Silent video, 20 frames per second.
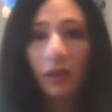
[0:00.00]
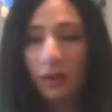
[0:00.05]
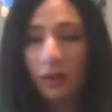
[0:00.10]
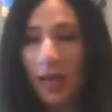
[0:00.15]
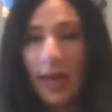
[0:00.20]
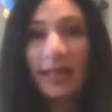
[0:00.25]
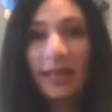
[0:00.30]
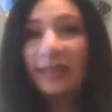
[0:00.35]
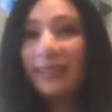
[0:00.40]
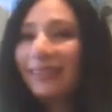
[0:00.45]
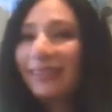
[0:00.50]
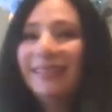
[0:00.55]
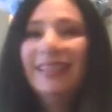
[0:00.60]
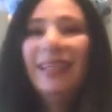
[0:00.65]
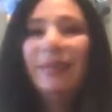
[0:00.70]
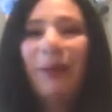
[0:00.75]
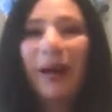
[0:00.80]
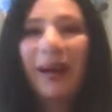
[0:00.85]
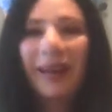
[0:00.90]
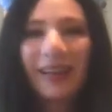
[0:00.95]
any Disney
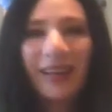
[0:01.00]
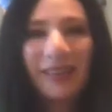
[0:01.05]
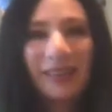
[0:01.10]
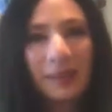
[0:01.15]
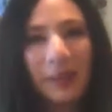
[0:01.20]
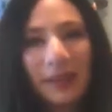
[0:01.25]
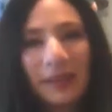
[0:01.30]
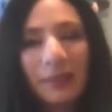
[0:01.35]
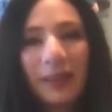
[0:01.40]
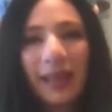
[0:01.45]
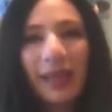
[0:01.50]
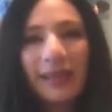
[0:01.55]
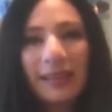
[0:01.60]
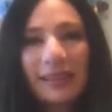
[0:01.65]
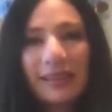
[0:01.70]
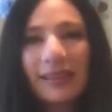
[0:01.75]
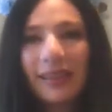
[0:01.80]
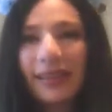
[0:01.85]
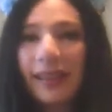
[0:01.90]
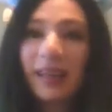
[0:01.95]
park, I was about to be like
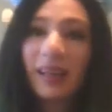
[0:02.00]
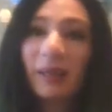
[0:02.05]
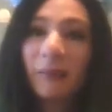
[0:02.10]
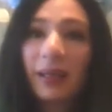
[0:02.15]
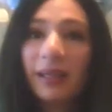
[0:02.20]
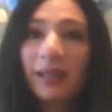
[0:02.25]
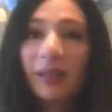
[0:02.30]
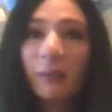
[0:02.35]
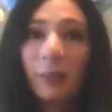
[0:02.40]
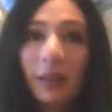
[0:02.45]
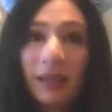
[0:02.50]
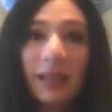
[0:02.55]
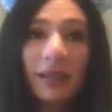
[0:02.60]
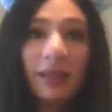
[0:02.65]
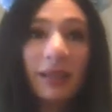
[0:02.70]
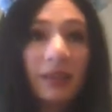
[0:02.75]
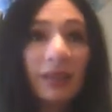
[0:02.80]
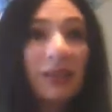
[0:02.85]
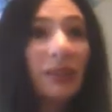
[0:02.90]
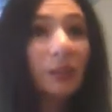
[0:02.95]
Disneyland, I'm but they
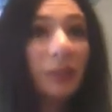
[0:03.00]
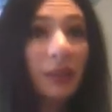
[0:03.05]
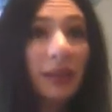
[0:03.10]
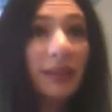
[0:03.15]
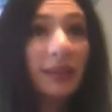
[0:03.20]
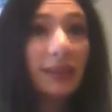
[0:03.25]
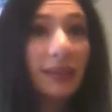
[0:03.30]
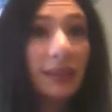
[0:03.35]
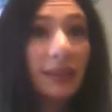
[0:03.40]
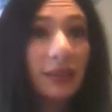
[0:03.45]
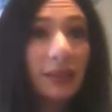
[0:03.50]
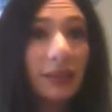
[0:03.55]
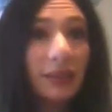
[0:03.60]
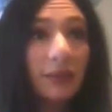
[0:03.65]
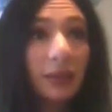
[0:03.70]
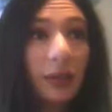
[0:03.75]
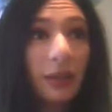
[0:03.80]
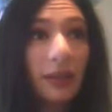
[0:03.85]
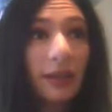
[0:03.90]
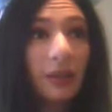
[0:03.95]
could also bring this to Disney
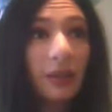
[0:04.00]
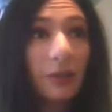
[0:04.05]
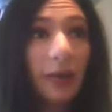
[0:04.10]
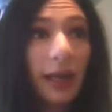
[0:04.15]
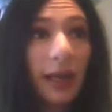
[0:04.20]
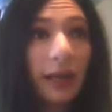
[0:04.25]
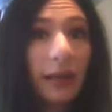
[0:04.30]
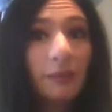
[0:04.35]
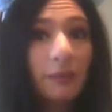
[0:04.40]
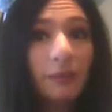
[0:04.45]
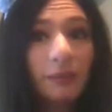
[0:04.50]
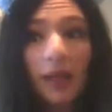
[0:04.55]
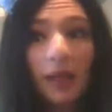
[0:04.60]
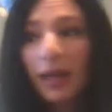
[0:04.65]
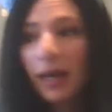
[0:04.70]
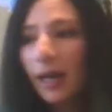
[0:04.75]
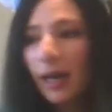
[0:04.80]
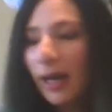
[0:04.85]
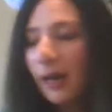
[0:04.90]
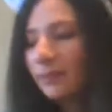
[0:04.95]
World as well.
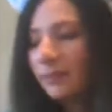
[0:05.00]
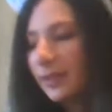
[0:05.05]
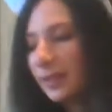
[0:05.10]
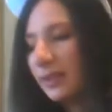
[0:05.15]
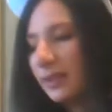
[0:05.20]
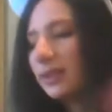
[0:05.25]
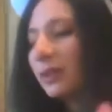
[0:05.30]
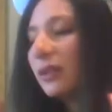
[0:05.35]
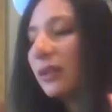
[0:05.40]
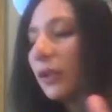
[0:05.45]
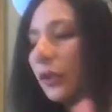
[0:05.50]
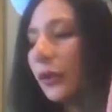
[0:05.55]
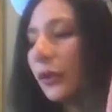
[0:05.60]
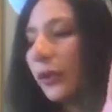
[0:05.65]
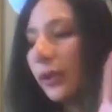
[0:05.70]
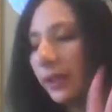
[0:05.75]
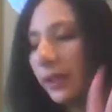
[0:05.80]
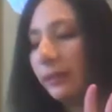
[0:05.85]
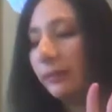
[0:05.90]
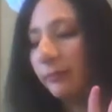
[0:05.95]
This is a
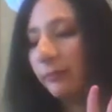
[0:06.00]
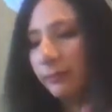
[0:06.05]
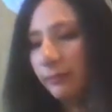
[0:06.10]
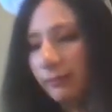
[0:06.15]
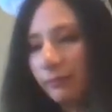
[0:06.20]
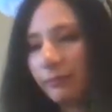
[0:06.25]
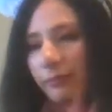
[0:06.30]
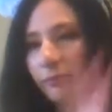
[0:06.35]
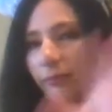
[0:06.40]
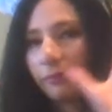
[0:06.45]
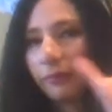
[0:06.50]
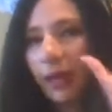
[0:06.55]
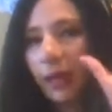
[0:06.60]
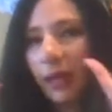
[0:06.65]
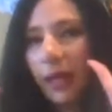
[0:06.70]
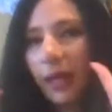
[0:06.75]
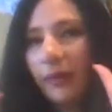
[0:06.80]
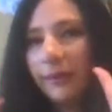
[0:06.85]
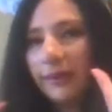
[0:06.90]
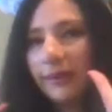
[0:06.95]
good,
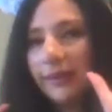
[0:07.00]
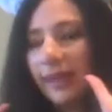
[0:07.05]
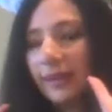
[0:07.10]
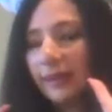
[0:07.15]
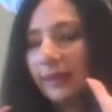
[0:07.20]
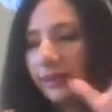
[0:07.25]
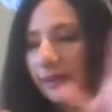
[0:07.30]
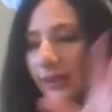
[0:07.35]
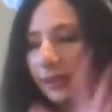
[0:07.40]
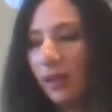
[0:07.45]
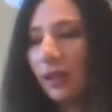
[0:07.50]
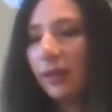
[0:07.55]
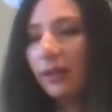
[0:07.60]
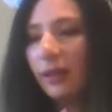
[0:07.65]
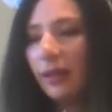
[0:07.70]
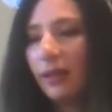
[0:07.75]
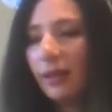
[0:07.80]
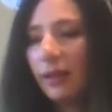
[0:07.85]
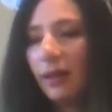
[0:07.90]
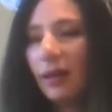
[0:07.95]
I would say,
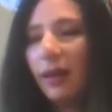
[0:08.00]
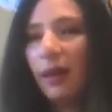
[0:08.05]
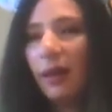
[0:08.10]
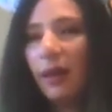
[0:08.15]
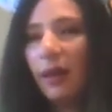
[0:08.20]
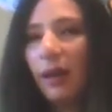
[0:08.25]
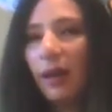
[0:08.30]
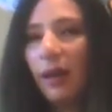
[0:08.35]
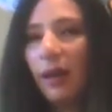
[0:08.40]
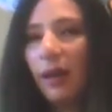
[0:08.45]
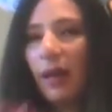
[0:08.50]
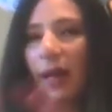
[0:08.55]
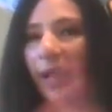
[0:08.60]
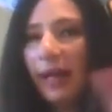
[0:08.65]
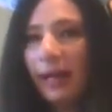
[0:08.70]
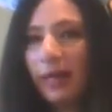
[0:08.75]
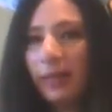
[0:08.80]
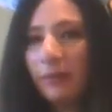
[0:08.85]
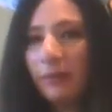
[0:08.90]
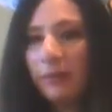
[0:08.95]
starting
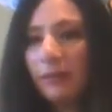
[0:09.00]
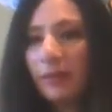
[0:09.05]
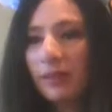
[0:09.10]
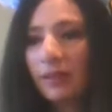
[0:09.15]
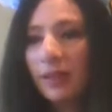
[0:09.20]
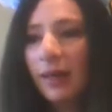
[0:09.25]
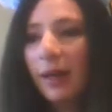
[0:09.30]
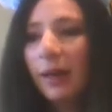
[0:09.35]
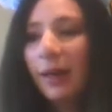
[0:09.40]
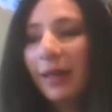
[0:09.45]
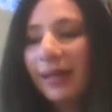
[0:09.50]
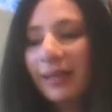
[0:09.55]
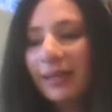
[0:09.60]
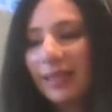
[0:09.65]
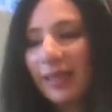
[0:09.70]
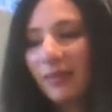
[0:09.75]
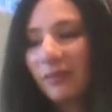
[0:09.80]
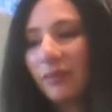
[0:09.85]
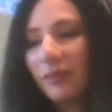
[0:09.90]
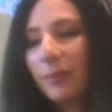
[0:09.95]
items.
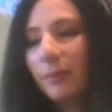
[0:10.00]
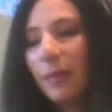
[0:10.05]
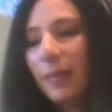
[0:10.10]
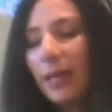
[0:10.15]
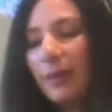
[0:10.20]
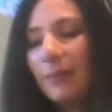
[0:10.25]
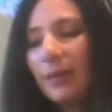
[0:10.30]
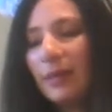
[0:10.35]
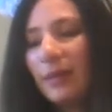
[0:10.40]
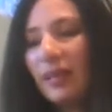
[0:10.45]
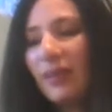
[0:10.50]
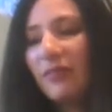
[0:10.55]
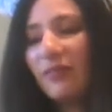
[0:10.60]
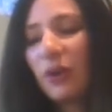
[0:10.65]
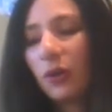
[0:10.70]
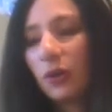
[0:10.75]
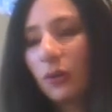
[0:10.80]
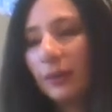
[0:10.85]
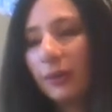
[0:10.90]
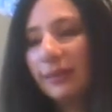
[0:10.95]
Except for maybe if you're
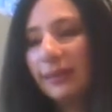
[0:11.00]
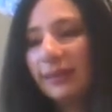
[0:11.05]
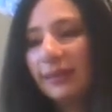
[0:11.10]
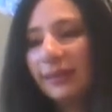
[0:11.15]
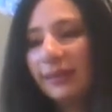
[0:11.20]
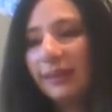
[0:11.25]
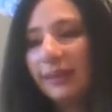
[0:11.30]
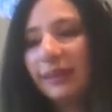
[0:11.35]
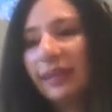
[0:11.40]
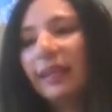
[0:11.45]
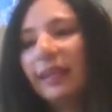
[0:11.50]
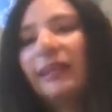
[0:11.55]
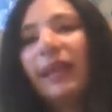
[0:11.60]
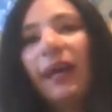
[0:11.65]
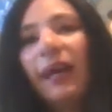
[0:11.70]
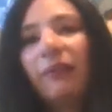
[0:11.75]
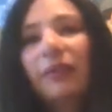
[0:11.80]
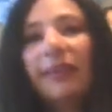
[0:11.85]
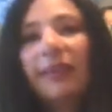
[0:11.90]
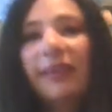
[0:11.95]
going to Disneyland, I
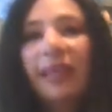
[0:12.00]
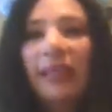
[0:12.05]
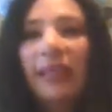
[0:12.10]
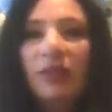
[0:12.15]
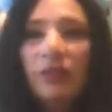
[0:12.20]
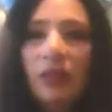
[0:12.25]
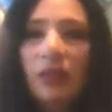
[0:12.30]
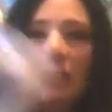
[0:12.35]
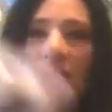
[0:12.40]
would say